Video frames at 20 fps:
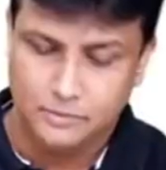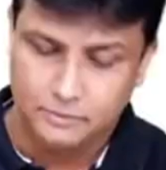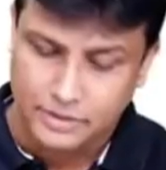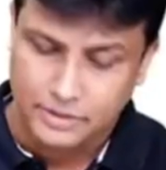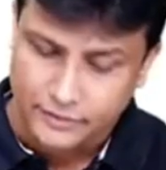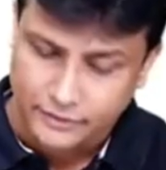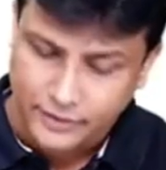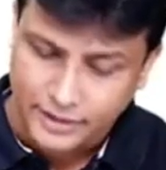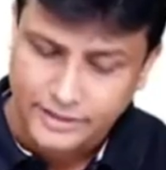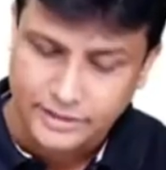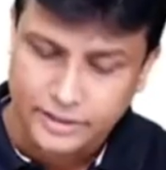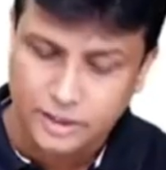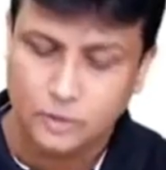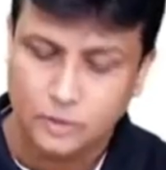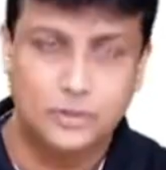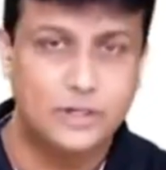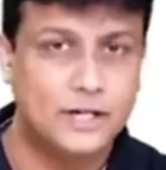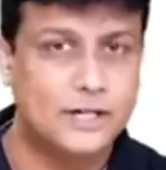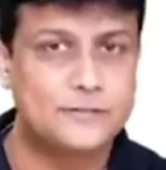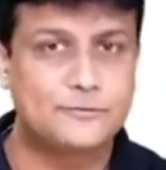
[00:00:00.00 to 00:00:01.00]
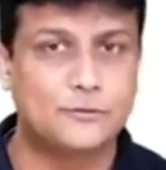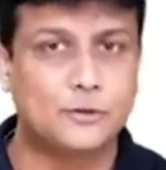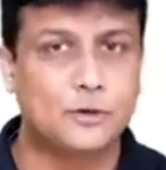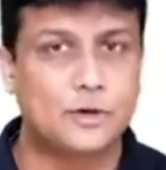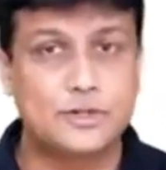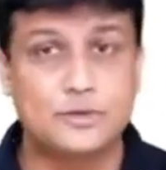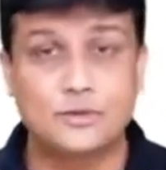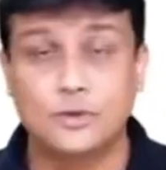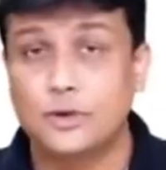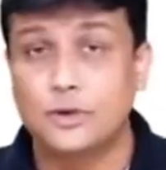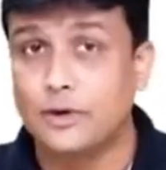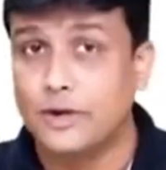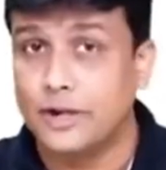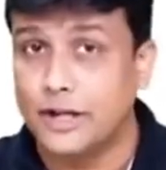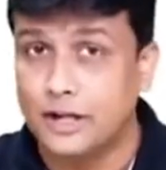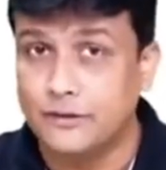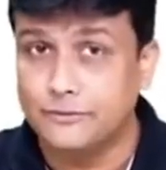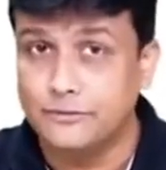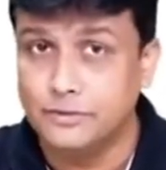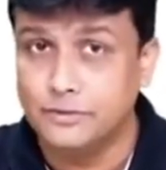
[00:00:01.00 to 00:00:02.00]
But right now let's focus only on
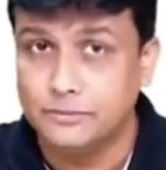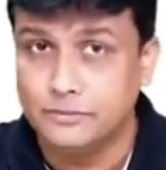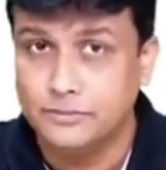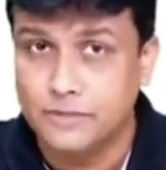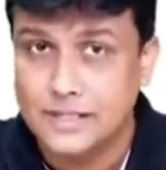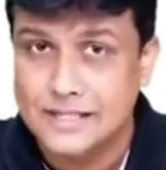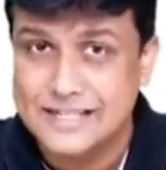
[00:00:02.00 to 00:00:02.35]
diaphragm.